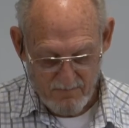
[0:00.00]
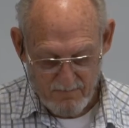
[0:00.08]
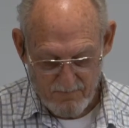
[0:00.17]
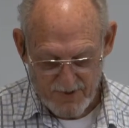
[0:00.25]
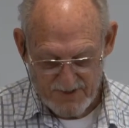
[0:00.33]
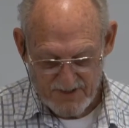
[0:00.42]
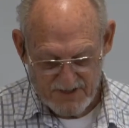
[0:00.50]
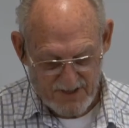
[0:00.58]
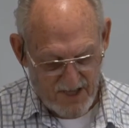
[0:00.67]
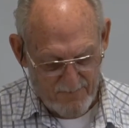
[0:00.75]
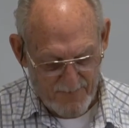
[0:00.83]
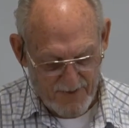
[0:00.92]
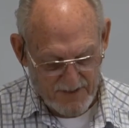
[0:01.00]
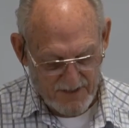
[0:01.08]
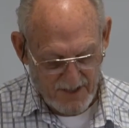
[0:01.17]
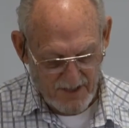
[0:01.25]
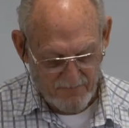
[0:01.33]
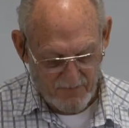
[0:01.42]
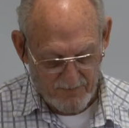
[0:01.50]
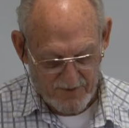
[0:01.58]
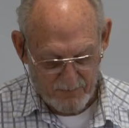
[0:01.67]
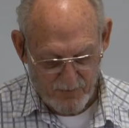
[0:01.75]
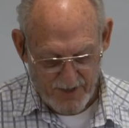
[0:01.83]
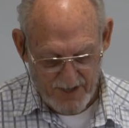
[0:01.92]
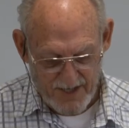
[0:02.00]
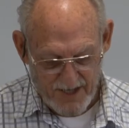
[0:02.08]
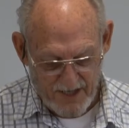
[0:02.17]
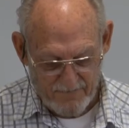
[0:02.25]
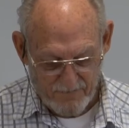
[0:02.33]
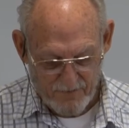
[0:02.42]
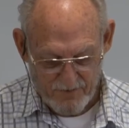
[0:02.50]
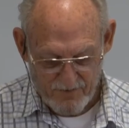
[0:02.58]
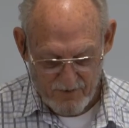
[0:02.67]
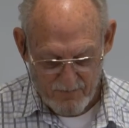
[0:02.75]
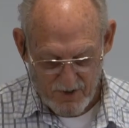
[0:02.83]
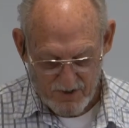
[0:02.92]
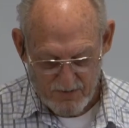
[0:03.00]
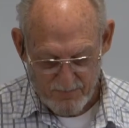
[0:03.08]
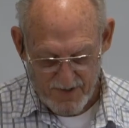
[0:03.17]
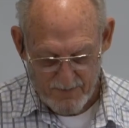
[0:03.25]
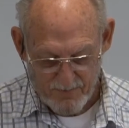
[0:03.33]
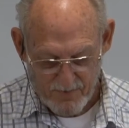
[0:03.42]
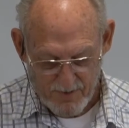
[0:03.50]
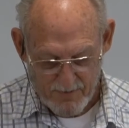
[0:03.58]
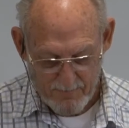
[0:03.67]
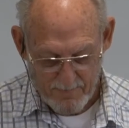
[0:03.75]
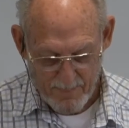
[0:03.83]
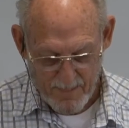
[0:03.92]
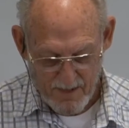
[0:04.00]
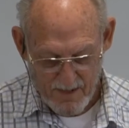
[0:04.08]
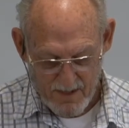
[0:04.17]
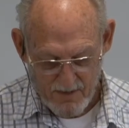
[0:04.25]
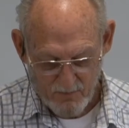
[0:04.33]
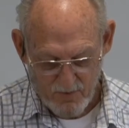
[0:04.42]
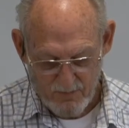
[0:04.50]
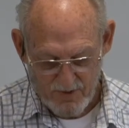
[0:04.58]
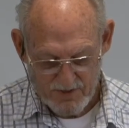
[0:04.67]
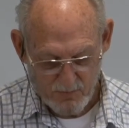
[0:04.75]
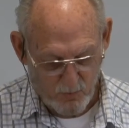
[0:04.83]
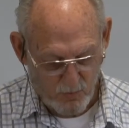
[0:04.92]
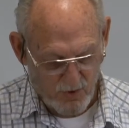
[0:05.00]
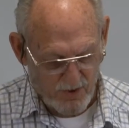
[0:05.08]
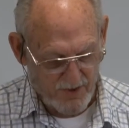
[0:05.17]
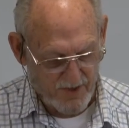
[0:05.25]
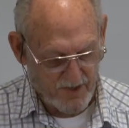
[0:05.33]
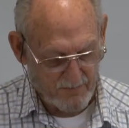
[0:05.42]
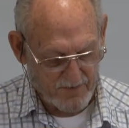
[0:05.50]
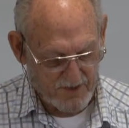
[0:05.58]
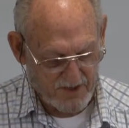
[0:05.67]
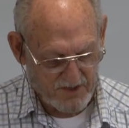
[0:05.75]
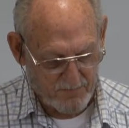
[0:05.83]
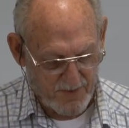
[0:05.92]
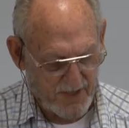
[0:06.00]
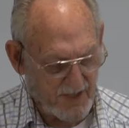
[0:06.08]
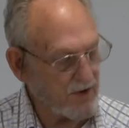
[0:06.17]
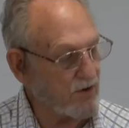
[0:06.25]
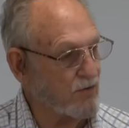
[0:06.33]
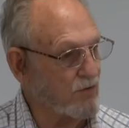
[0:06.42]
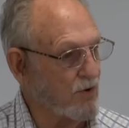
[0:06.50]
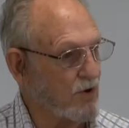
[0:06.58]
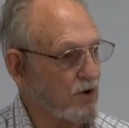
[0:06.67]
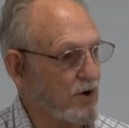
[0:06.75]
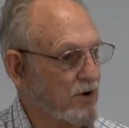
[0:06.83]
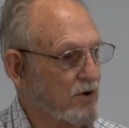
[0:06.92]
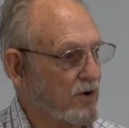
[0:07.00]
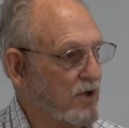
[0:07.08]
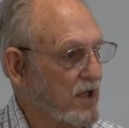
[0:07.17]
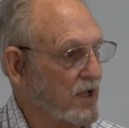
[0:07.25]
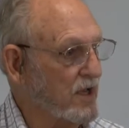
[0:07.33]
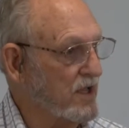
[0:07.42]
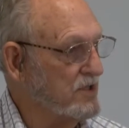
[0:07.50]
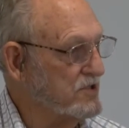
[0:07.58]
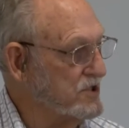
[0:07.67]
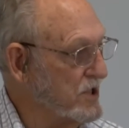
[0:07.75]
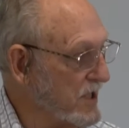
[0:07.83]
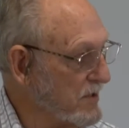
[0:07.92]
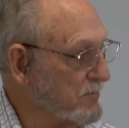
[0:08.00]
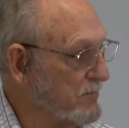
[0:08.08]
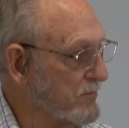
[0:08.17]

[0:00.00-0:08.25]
But to stop this thing from spreading any further among the people, we must warn them to speak no longer in his name.